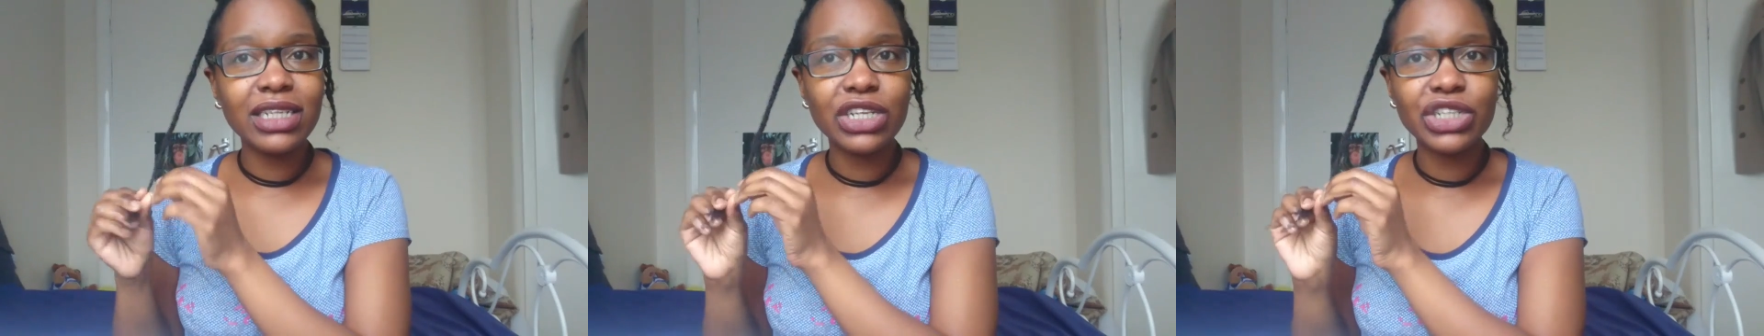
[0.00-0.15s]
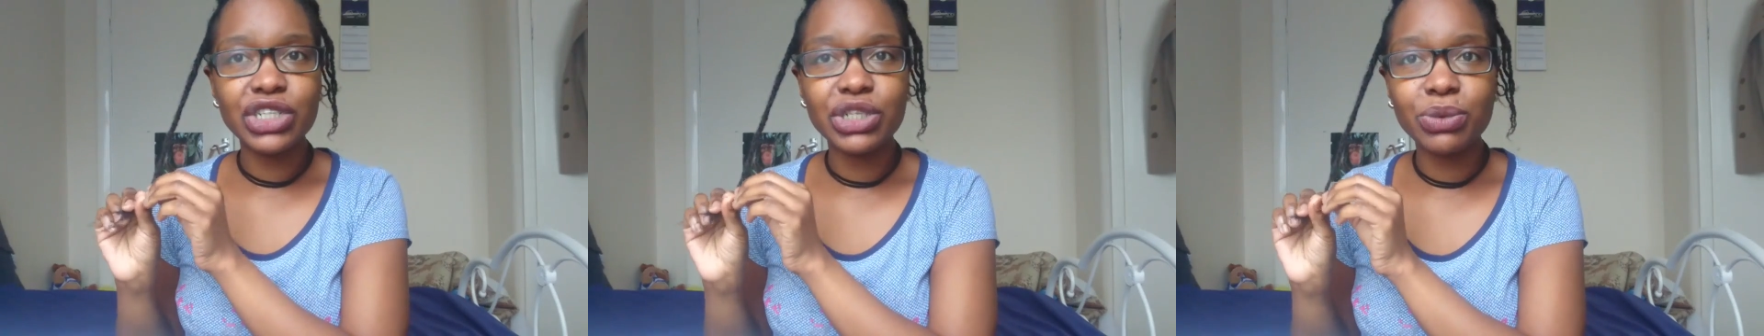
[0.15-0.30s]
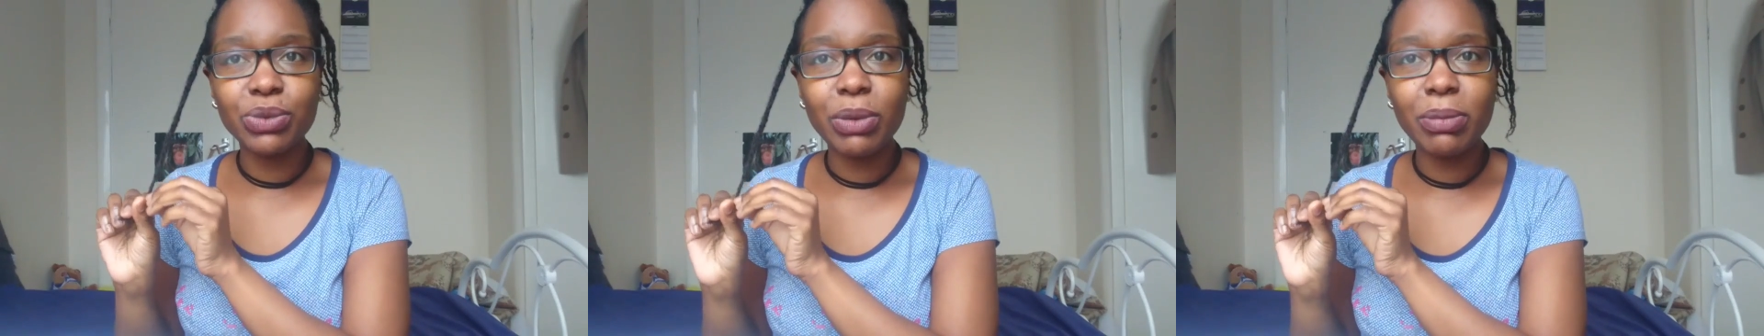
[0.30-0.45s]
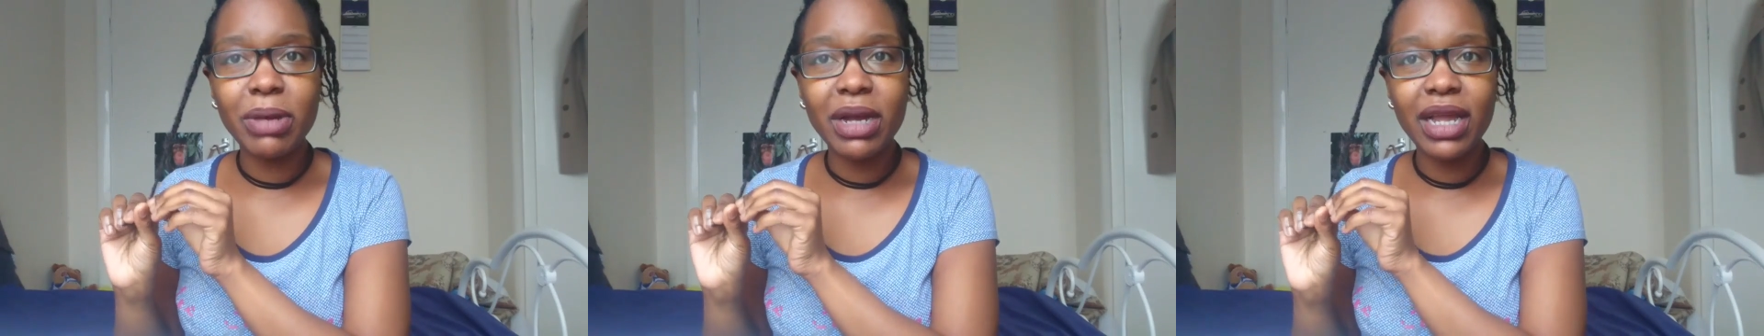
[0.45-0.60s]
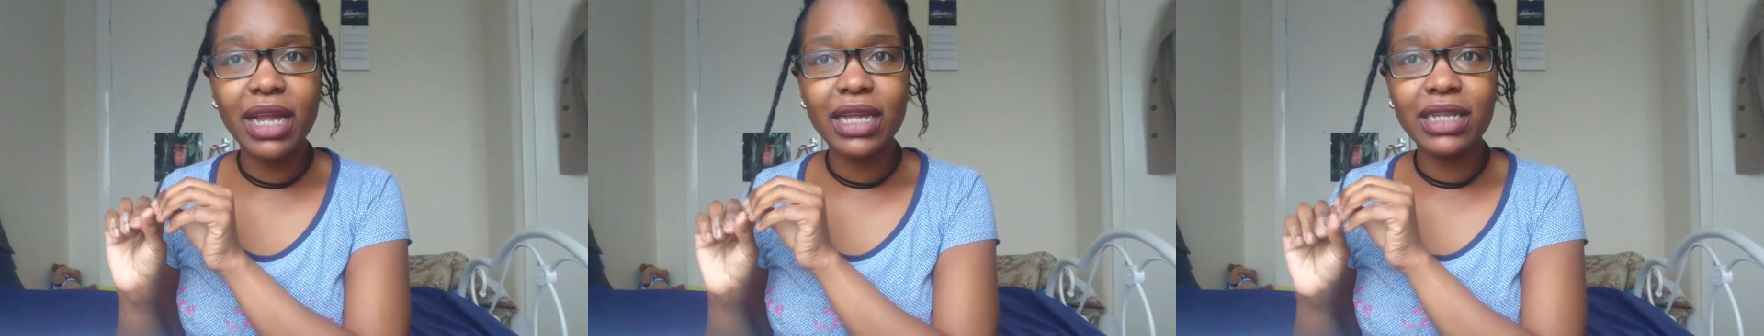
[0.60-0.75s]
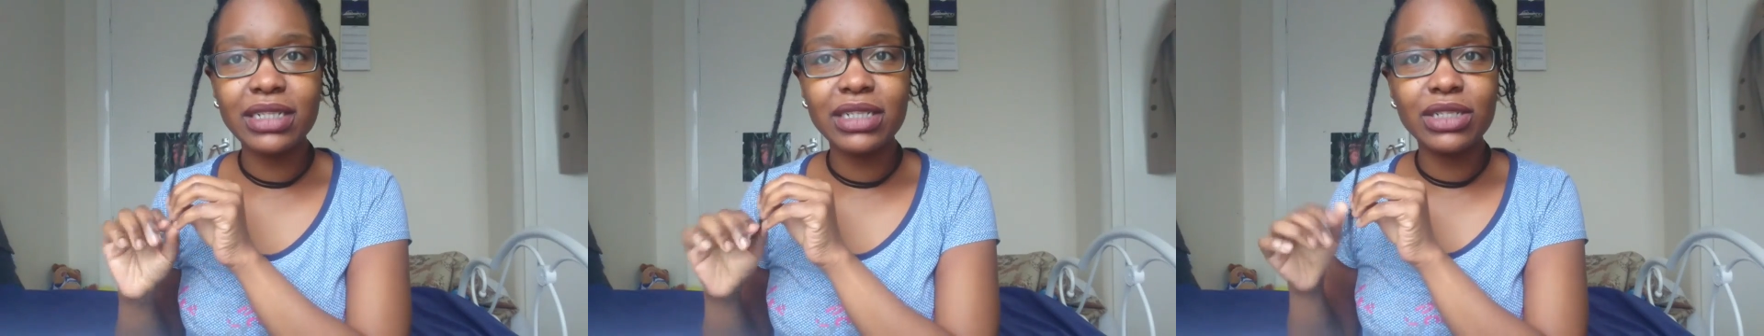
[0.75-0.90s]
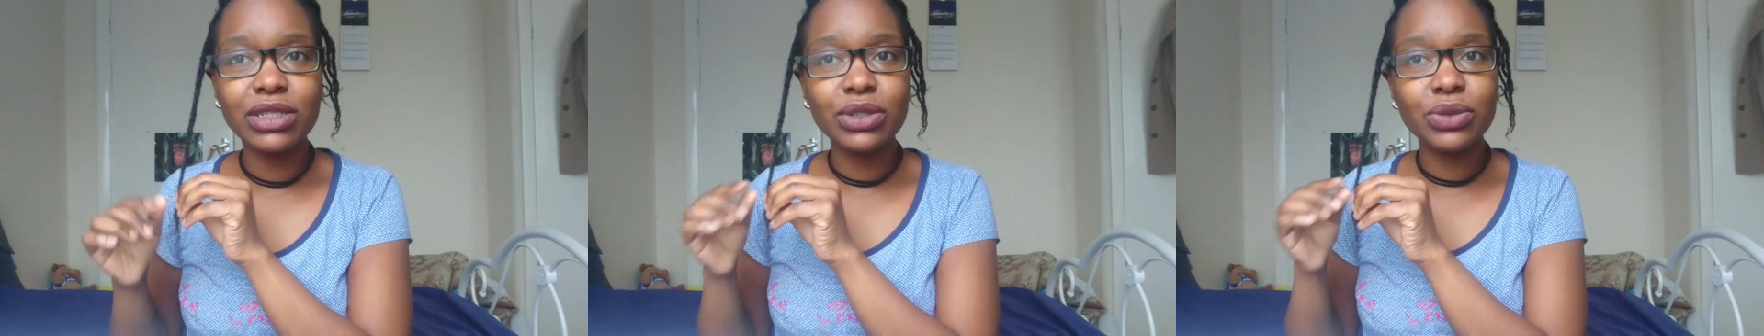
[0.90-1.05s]
session when my
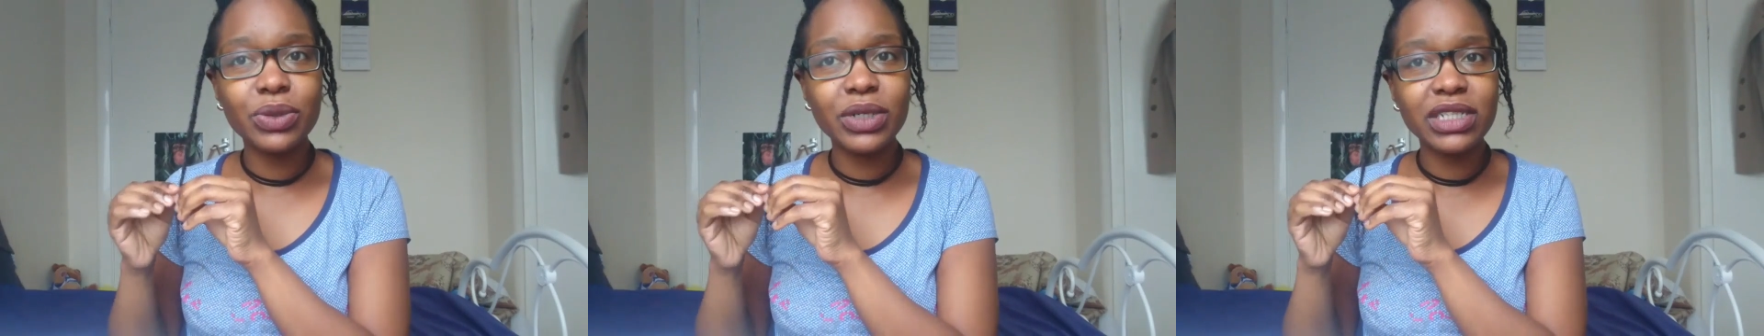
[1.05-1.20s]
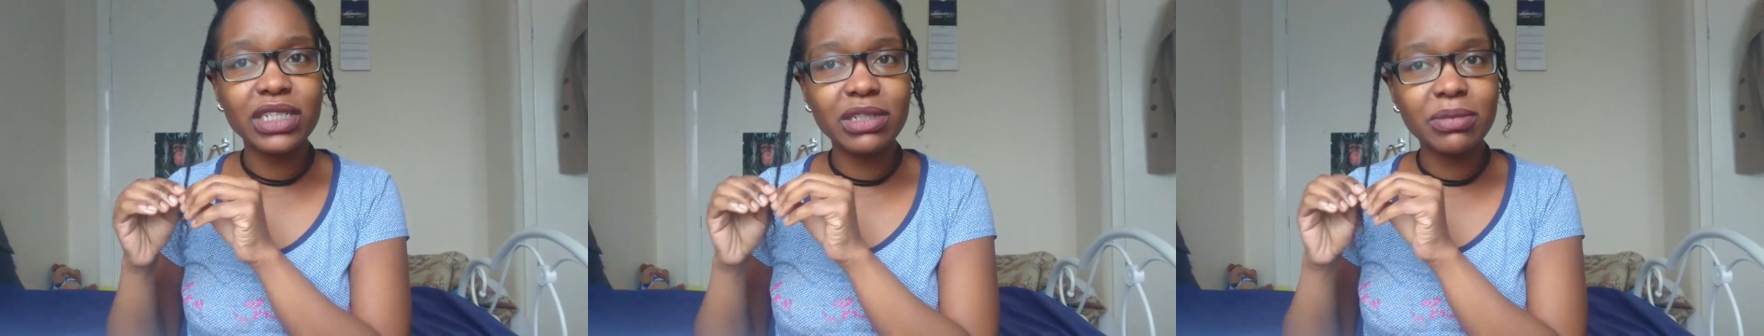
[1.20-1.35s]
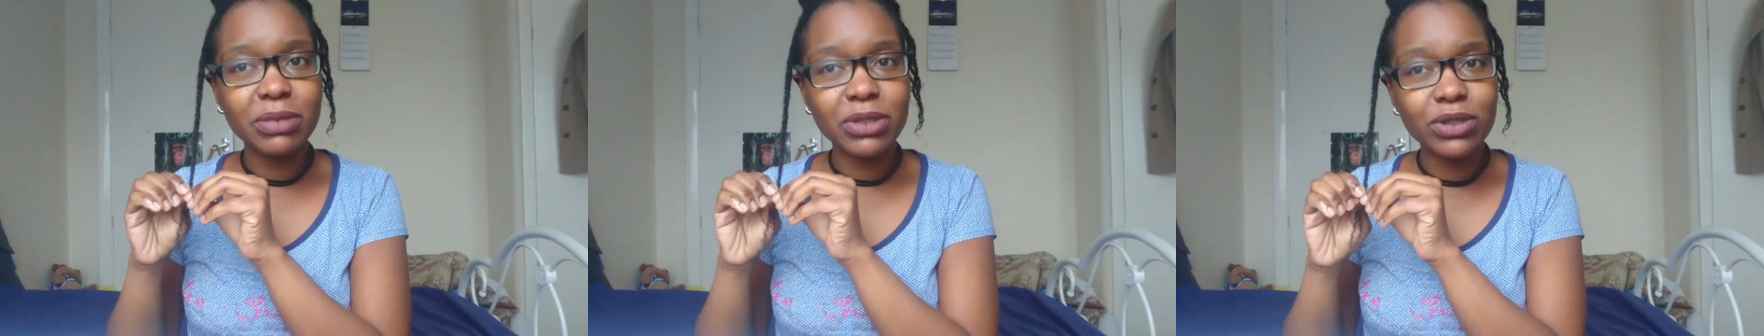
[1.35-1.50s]
hair's in twists,